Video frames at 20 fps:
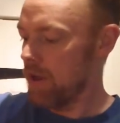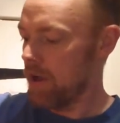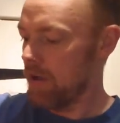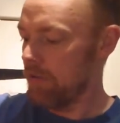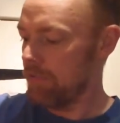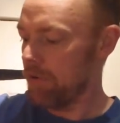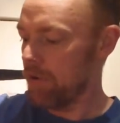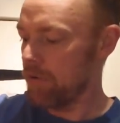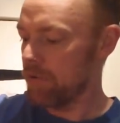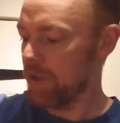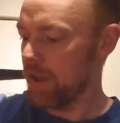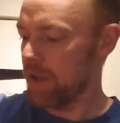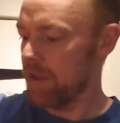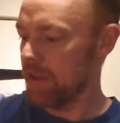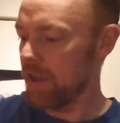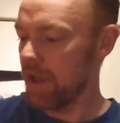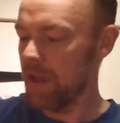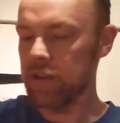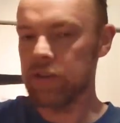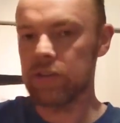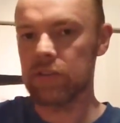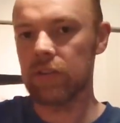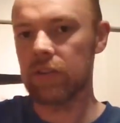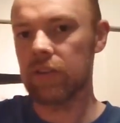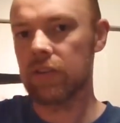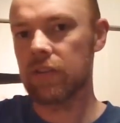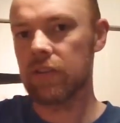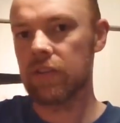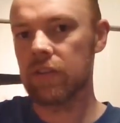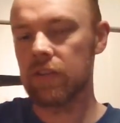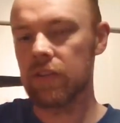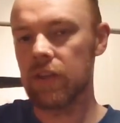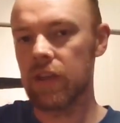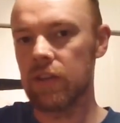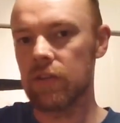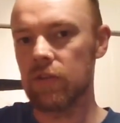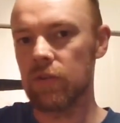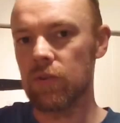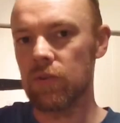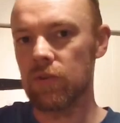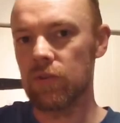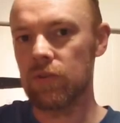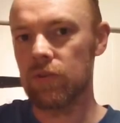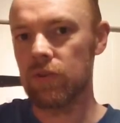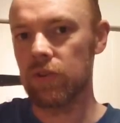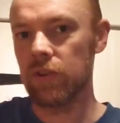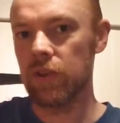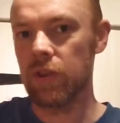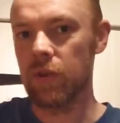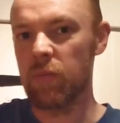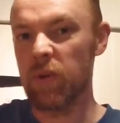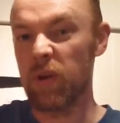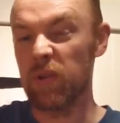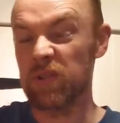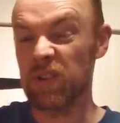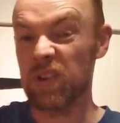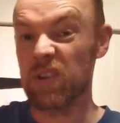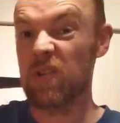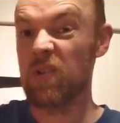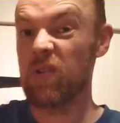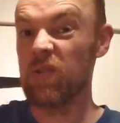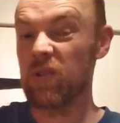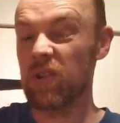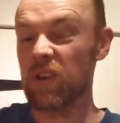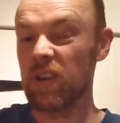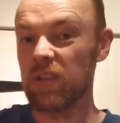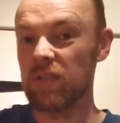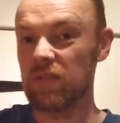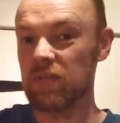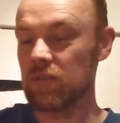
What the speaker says: I found that in Iceland they do 3 litre bottles of Coke,